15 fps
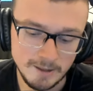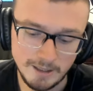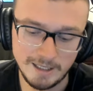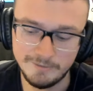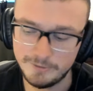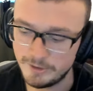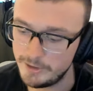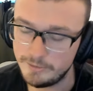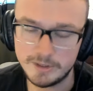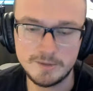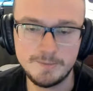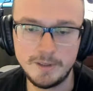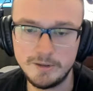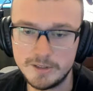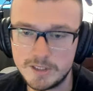after you
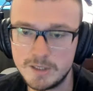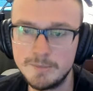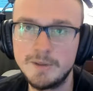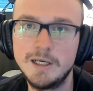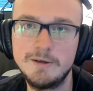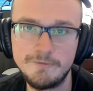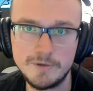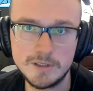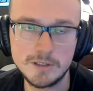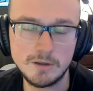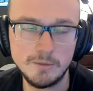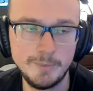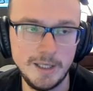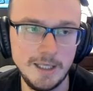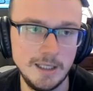experience some kind of
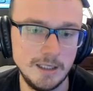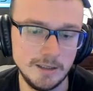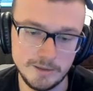physical pain.